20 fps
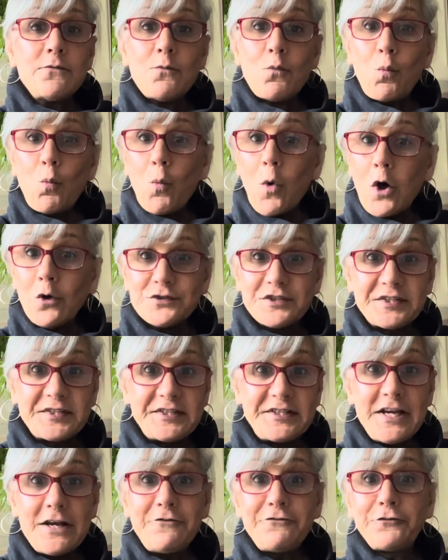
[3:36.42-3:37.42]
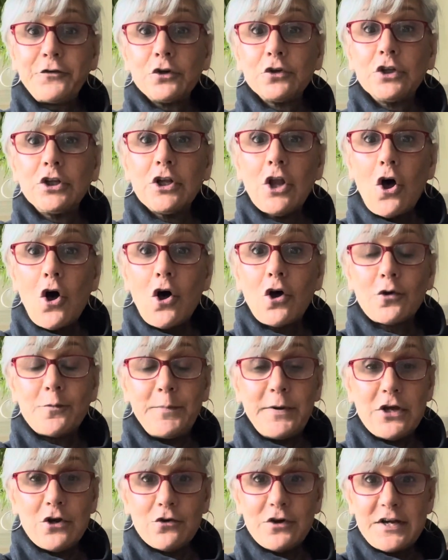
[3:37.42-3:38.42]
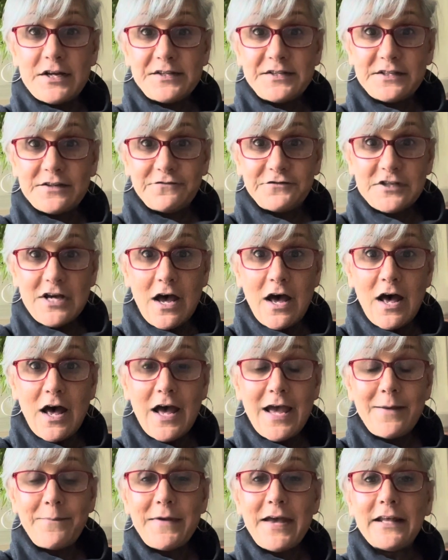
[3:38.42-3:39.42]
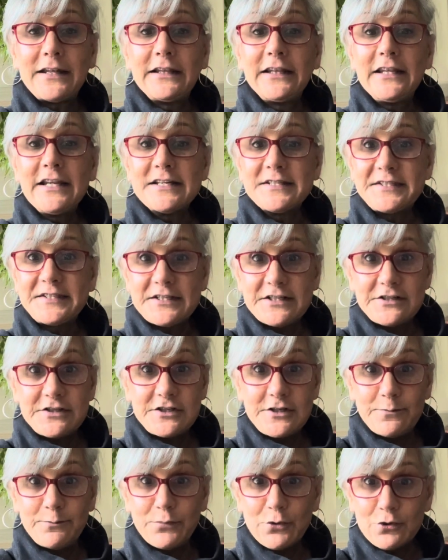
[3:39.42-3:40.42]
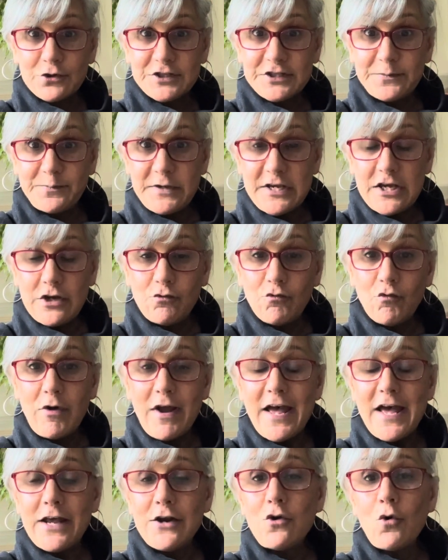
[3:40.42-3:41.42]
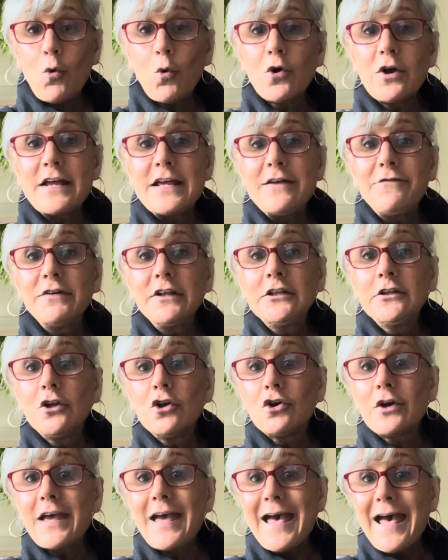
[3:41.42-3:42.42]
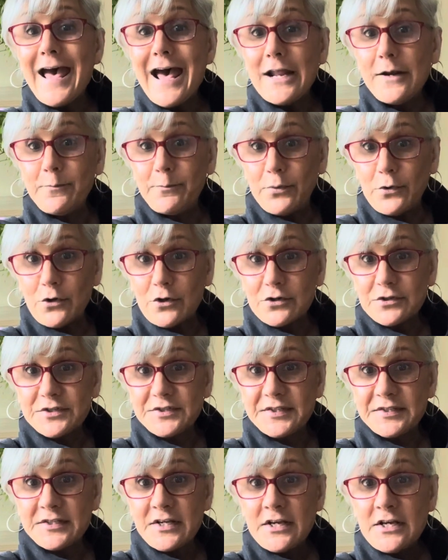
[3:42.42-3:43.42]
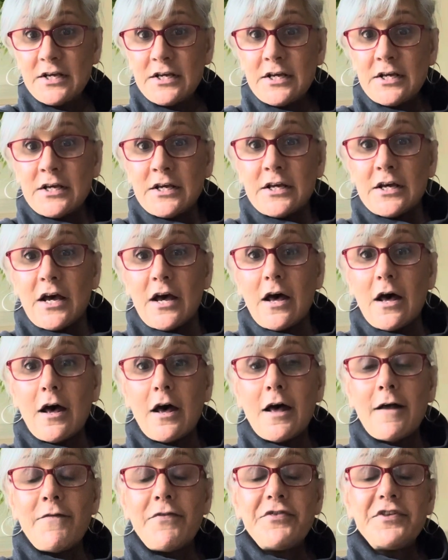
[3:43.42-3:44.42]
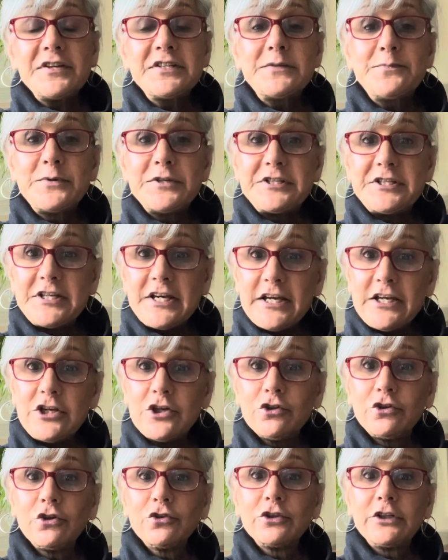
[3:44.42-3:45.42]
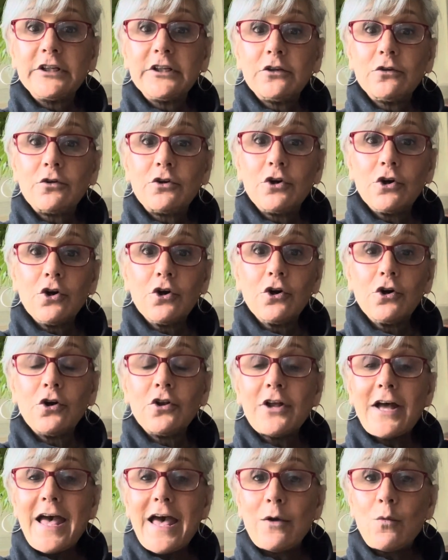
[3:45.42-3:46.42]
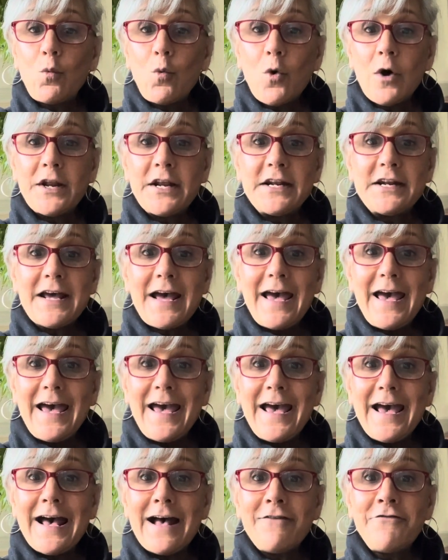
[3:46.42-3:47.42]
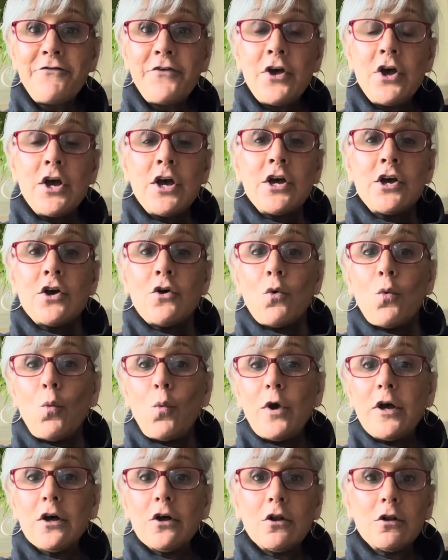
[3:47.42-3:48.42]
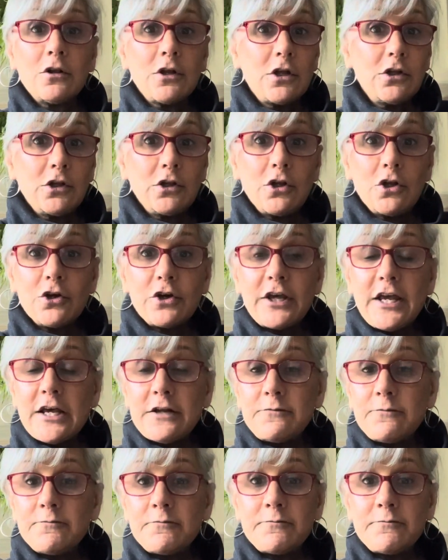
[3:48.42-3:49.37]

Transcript: won't sit for long periods of time and listen to books being read or even look at books. This particular little girl at 1.5 will look at